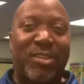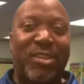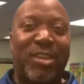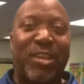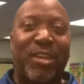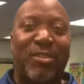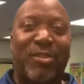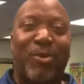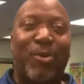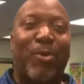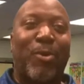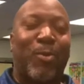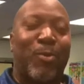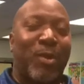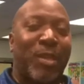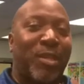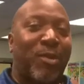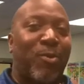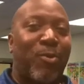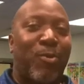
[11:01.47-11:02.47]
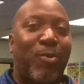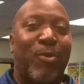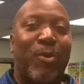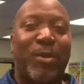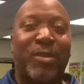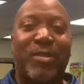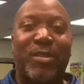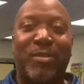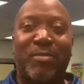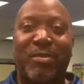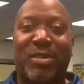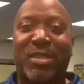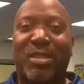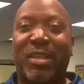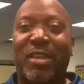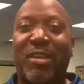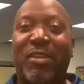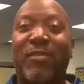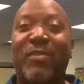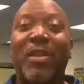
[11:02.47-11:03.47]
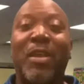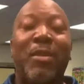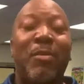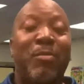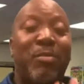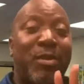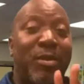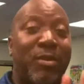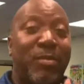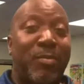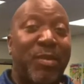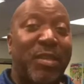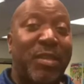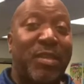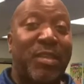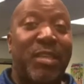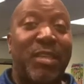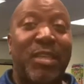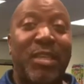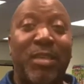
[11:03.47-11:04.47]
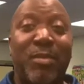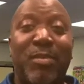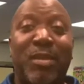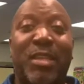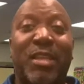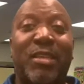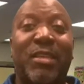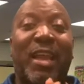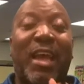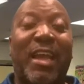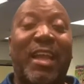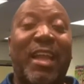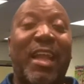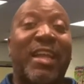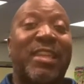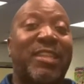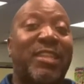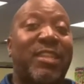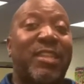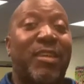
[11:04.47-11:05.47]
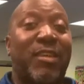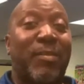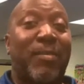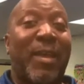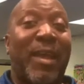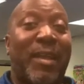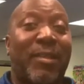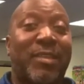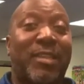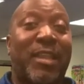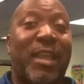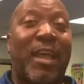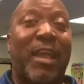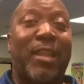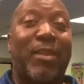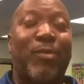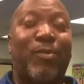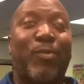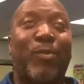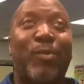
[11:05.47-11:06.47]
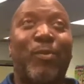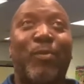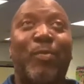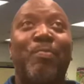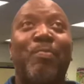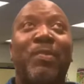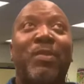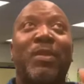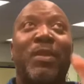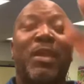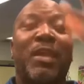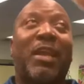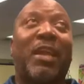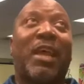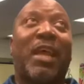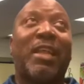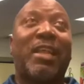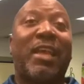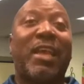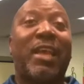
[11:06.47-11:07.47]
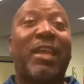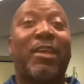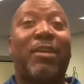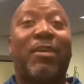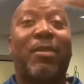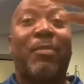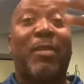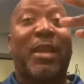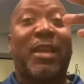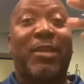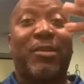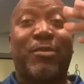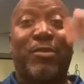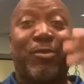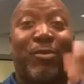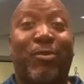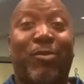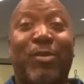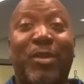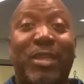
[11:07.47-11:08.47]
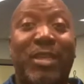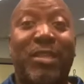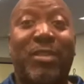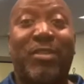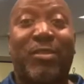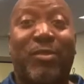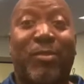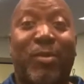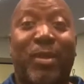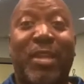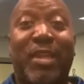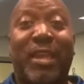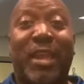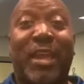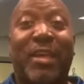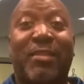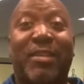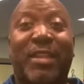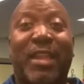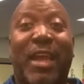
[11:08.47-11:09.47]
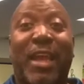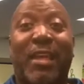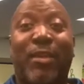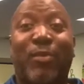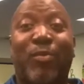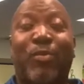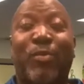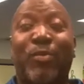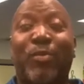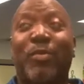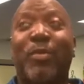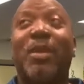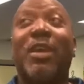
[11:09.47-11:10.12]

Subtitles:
other or record themselves, put them in teams, and like I sent them outside the room, and I hang up my little green screen outside the room